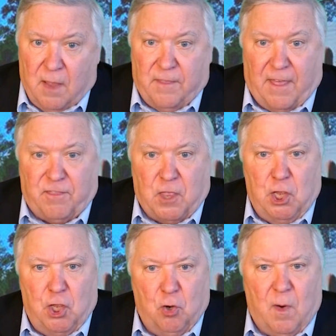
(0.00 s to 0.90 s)
that the
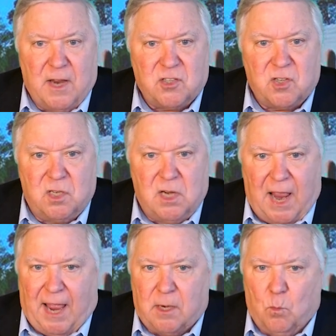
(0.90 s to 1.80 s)
US
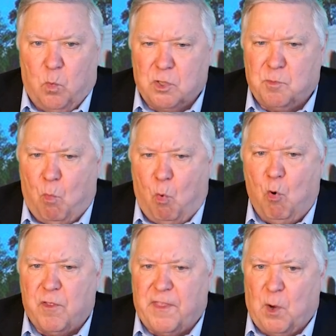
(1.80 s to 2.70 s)
debt was
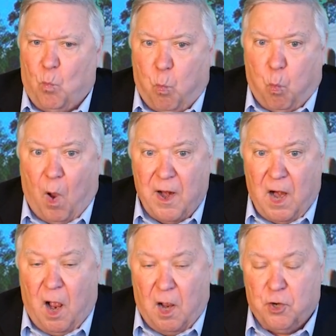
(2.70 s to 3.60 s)
more than
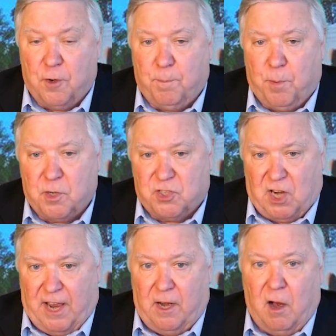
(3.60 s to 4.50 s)

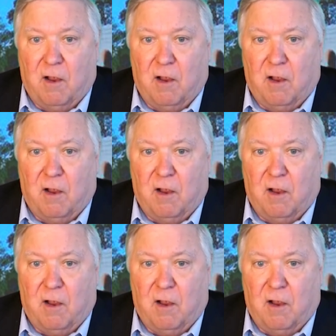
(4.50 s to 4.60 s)
100%